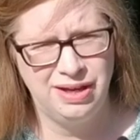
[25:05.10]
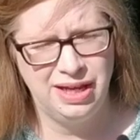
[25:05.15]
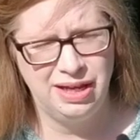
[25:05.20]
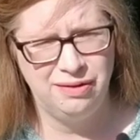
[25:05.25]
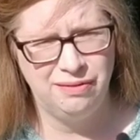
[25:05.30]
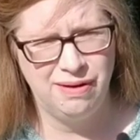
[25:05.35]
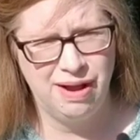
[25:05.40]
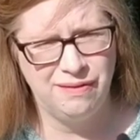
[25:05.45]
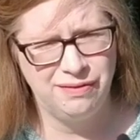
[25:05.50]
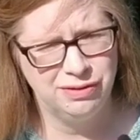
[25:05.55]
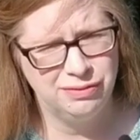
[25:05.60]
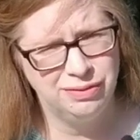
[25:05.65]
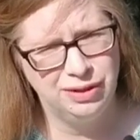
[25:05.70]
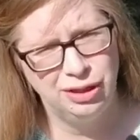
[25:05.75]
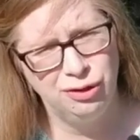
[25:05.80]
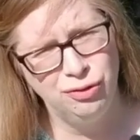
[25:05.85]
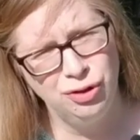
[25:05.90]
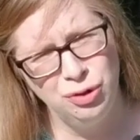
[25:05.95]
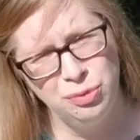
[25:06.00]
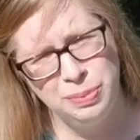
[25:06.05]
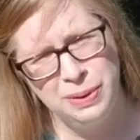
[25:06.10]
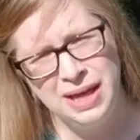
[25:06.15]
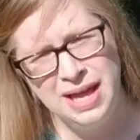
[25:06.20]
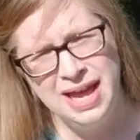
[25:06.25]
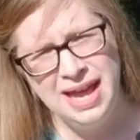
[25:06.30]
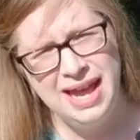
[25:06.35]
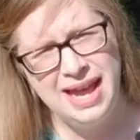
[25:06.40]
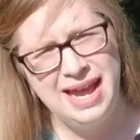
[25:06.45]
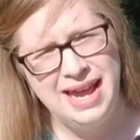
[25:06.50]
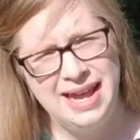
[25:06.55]
a Ravelry group,
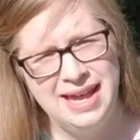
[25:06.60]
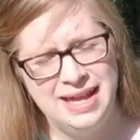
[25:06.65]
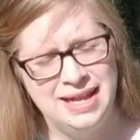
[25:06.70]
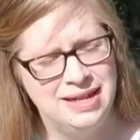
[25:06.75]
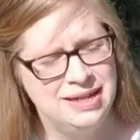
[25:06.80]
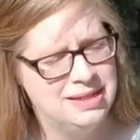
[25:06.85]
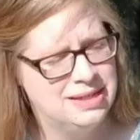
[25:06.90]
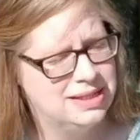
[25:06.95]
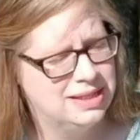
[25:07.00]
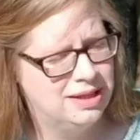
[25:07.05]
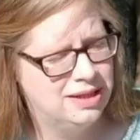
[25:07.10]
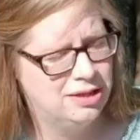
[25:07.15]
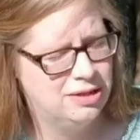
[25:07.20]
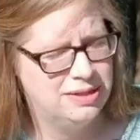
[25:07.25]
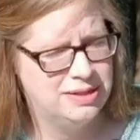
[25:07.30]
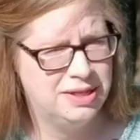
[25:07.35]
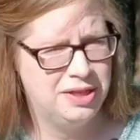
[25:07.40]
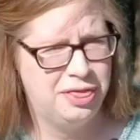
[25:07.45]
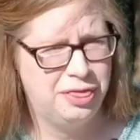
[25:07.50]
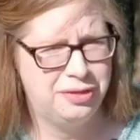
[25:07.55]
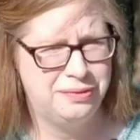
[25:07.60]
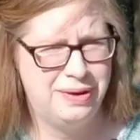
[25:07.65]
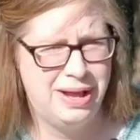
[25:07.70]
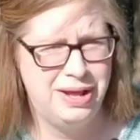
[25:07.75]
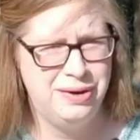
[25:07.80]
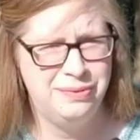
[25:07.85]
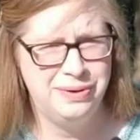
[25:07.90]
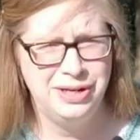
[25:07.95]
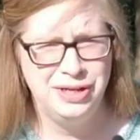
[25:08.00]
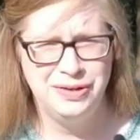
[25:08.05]
and there is a
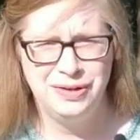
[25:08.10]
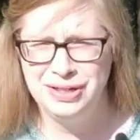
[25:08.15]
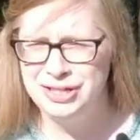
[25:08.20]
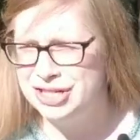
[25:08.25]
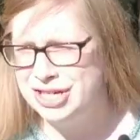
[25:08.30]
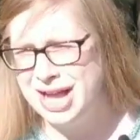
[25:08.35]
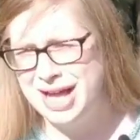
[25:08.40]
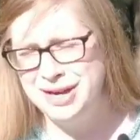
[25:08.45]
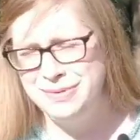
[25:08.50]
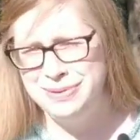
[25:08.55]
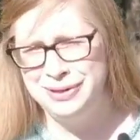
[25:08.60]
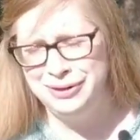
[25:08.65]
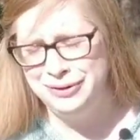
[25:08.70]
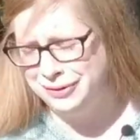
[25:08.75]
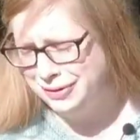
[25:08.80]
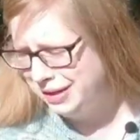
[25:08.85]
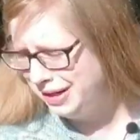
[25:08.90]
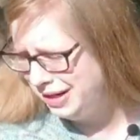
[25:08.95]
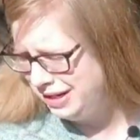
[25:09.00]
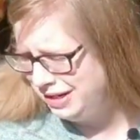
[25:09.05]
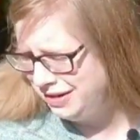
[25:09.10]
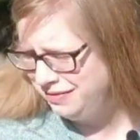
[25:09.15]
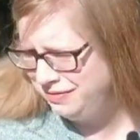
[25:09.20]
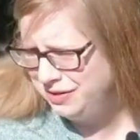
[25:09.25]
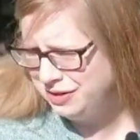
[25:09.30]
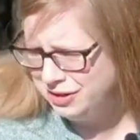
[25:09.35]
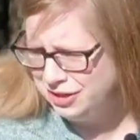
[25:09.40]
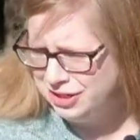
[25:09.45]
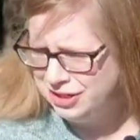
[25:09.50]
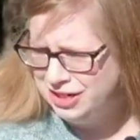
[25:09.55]
thread where you can chat about any of
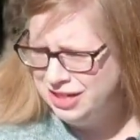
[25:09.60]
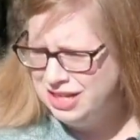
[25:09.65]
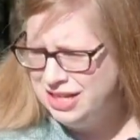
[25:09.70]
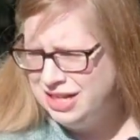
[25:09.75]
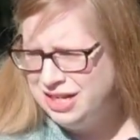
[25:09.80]
your